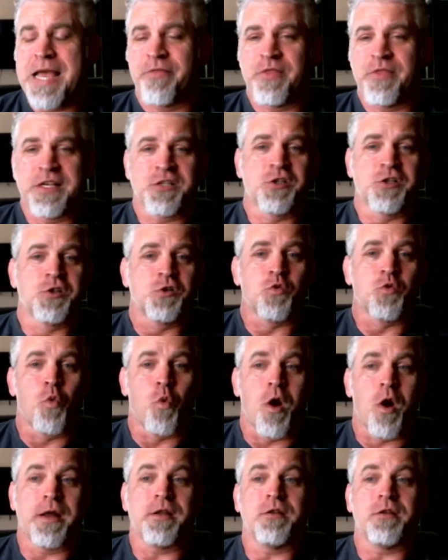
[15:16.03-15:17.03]
and this is
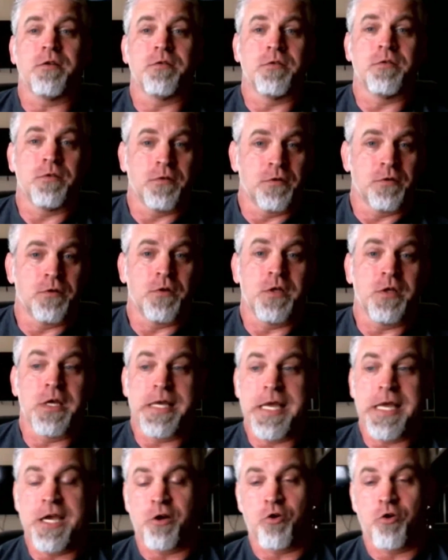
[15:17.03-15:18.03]
what
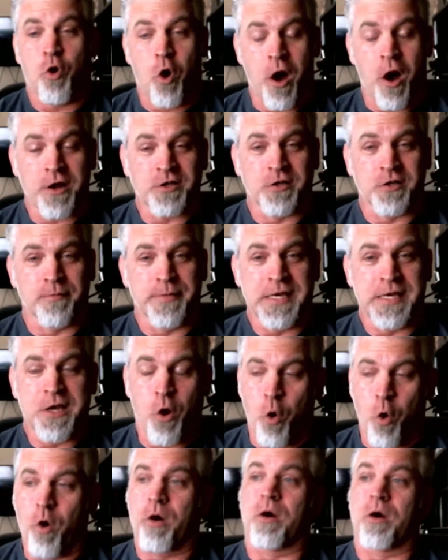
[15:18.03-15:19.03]
it ought to
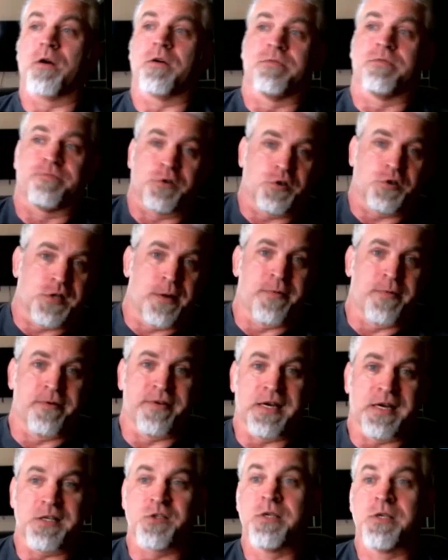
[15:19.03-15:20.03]
be, or for some
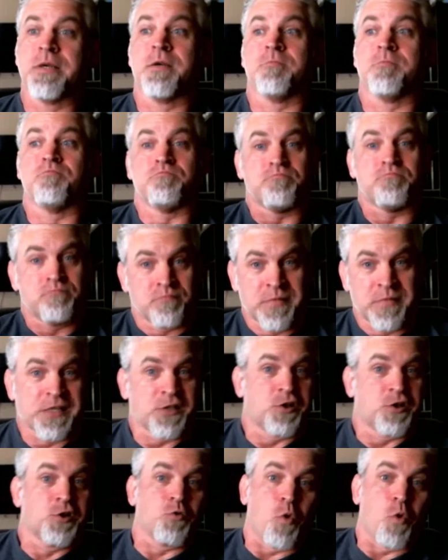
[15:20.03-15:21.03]
of us,
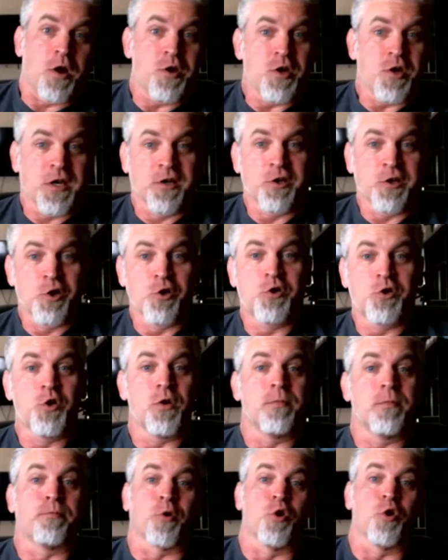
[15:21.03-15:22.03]
this is what you can do
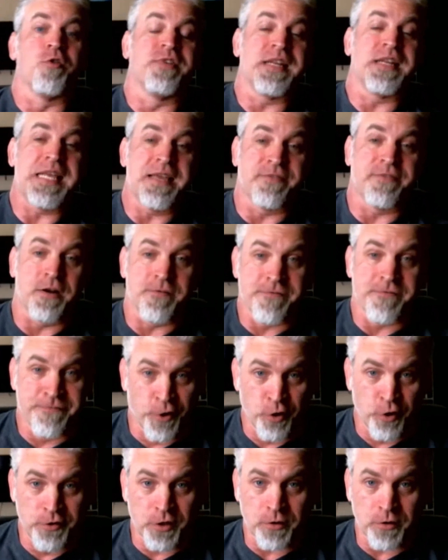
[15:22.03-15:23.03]
to improve it even
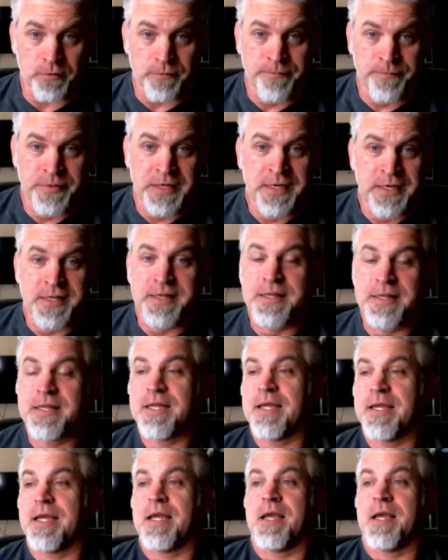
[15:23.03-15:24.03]
further.
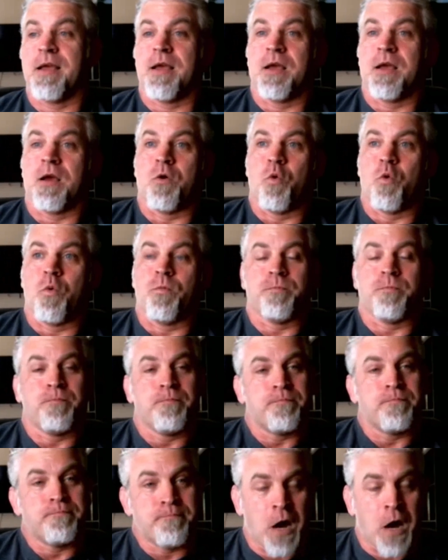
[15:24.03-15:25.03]
Right.
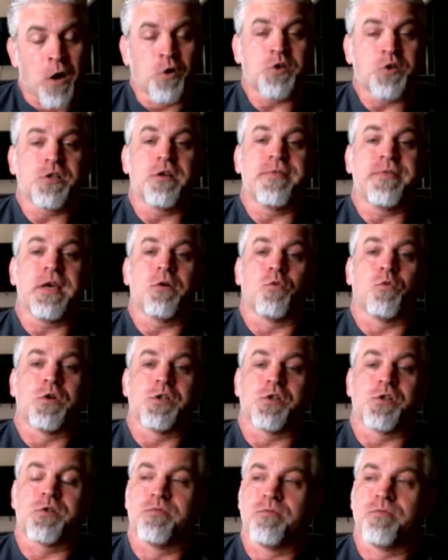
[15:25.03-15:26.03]
Most of it
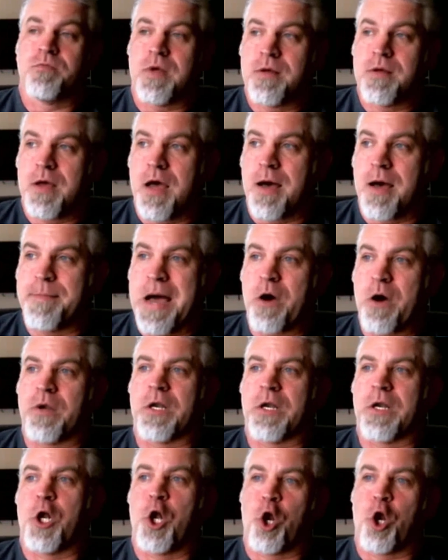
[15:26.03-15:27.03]
was
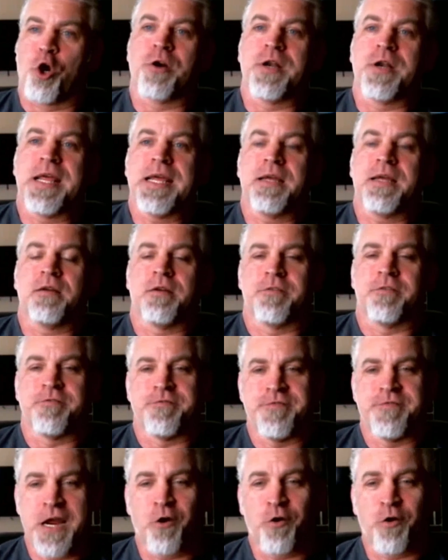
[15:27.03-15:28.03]
about learning
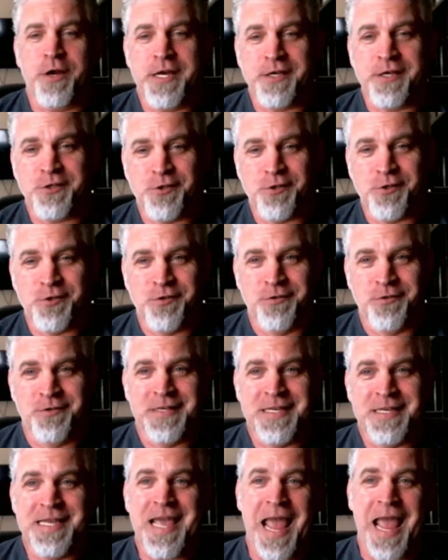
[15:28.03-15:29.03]
various
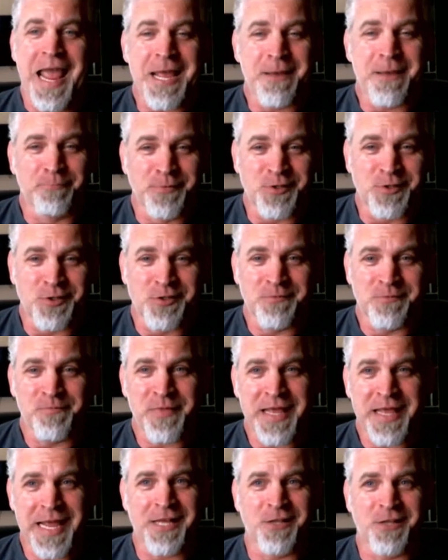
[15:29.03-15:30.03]
games
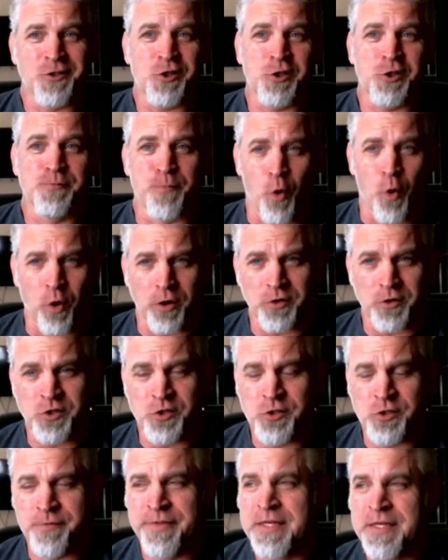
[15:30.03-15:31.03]
and
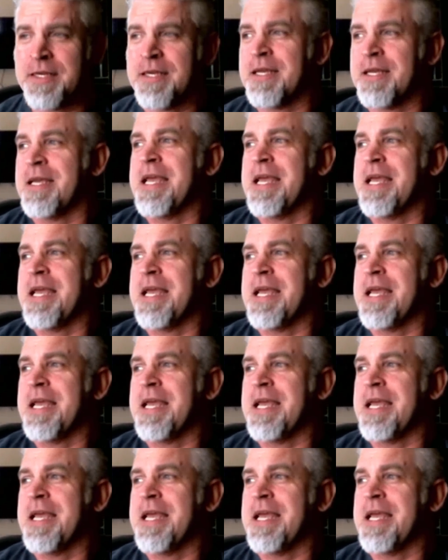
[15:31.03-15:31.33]
sports